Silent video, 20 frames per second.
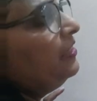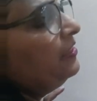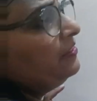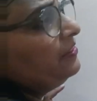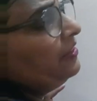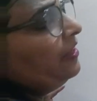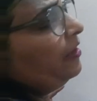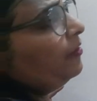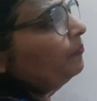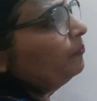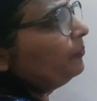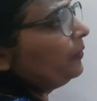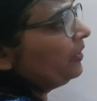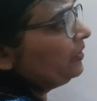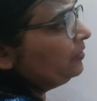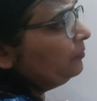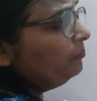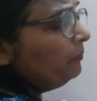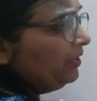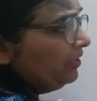LCM
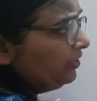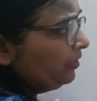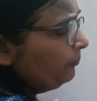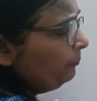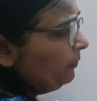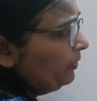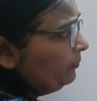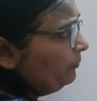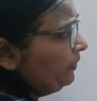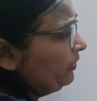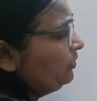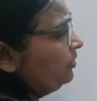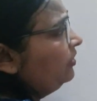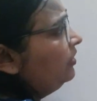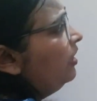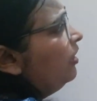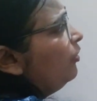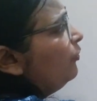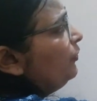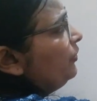by the multiple
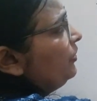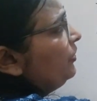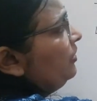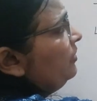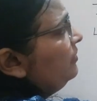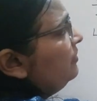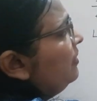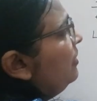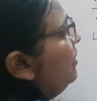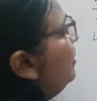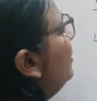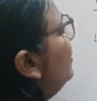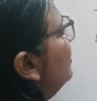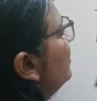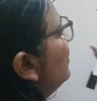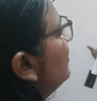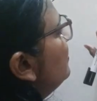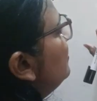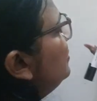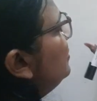method. How it is?
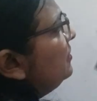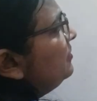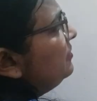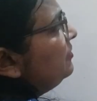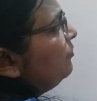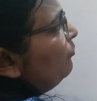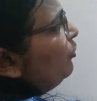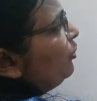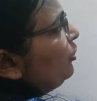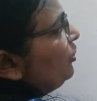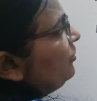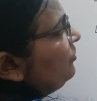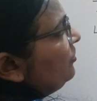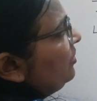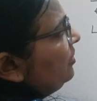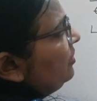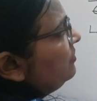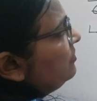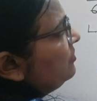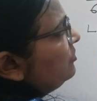6, what is
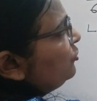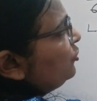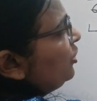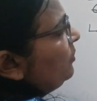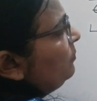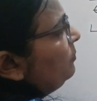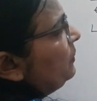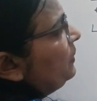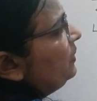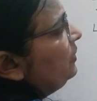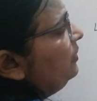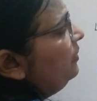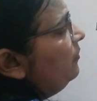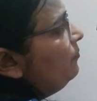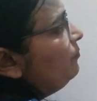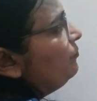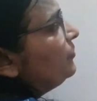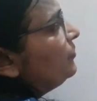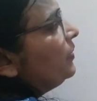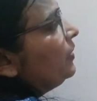6 table
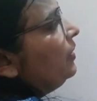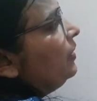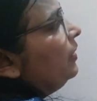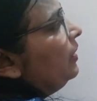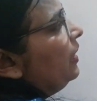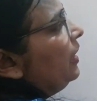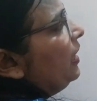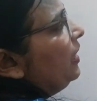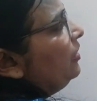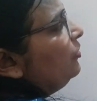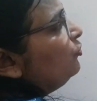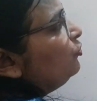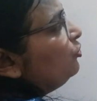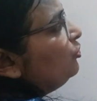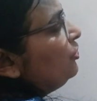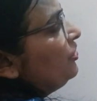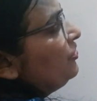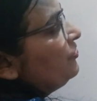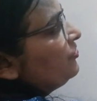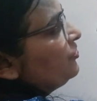and
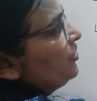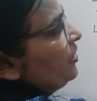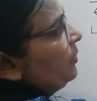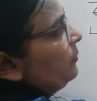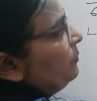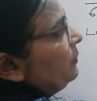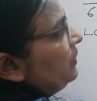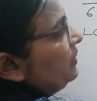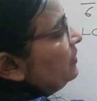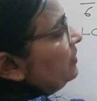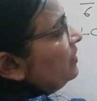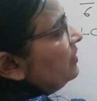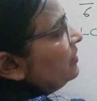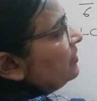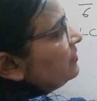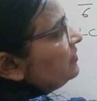3 table?